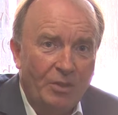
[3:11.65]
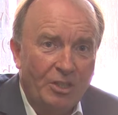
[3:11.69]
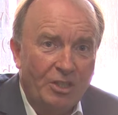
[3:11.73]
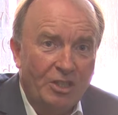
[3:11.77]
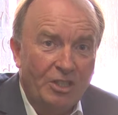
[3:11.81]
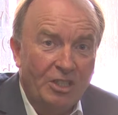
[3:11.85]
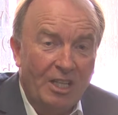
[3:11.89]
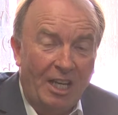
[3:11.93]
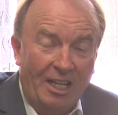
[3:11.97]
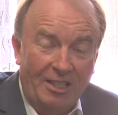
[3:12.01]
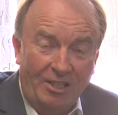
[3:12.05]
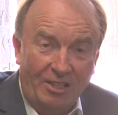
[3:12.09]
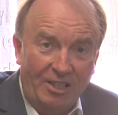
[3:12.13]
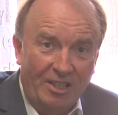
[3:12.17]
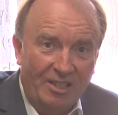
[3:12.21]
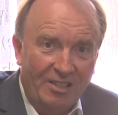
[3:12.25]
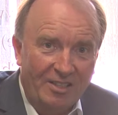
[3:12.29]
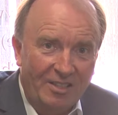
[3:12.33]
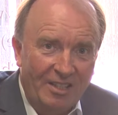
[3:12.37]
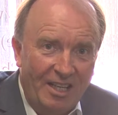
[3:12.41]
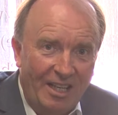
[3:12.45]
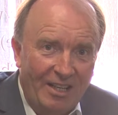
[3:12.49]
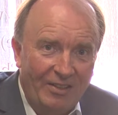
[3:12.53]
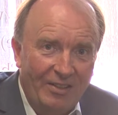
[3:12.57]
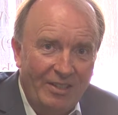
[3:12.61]
which actually
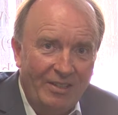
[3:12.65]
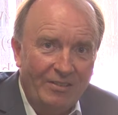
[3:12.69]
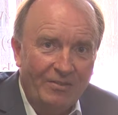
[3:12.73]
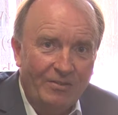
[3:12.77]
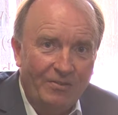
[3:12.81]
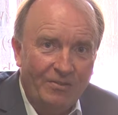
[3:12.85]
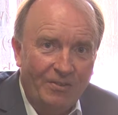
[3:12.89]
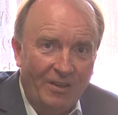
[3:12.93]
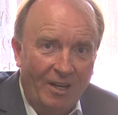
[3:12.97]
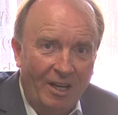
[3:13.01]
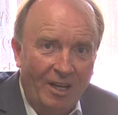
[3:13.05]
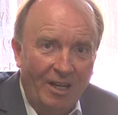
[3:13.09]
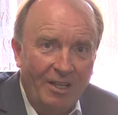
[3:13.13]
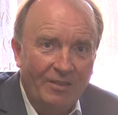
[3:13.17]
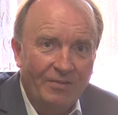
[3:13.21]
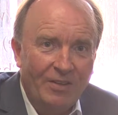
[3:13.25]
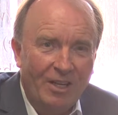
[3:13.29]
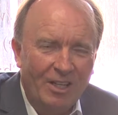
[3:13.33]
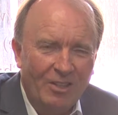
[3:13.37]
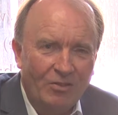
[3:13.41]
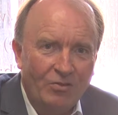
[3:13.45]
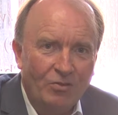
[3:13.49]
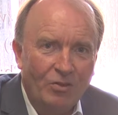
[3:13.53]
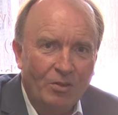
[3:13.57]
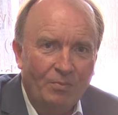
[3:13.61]
has now hit
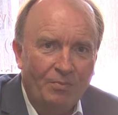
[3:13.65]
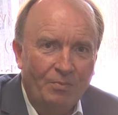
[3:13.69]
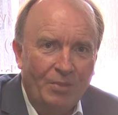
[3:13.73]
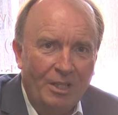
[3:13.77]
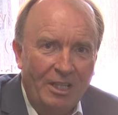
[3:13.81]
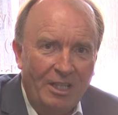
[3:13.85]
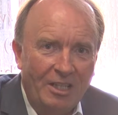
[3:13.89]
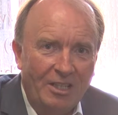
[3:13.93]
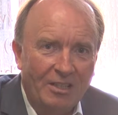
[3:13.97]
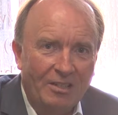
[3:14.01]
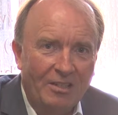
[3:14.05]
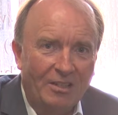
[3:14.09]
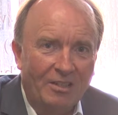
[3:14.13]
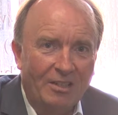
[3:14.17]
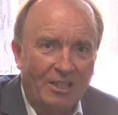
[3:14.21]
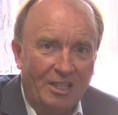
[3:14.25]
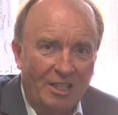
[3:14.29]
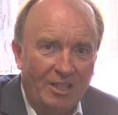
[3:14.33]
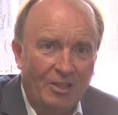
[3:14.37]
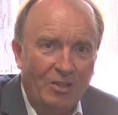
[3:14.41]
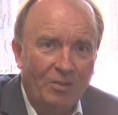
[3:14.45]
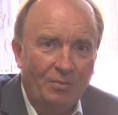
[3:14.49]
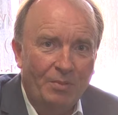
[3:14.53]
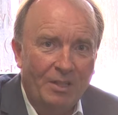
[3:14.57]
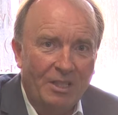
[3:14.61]
500 billion.
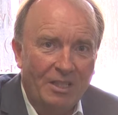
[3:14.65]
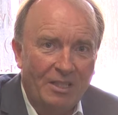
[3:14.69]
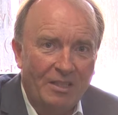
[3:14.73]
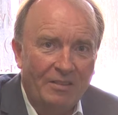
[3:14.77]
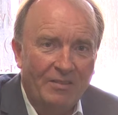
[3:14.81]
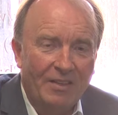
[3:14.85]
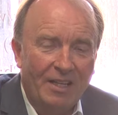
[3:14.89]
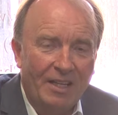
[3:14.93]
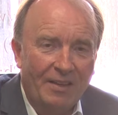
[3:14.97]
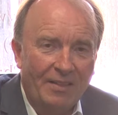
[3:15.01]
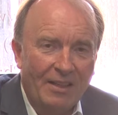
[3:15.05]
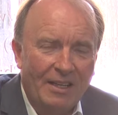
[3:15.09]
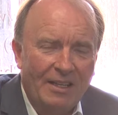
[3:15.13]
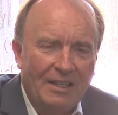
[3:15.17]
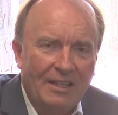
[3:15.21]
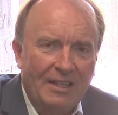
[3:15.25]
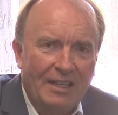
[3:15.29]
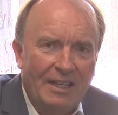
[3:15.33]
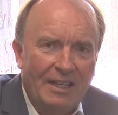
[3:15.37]
Can you believe that?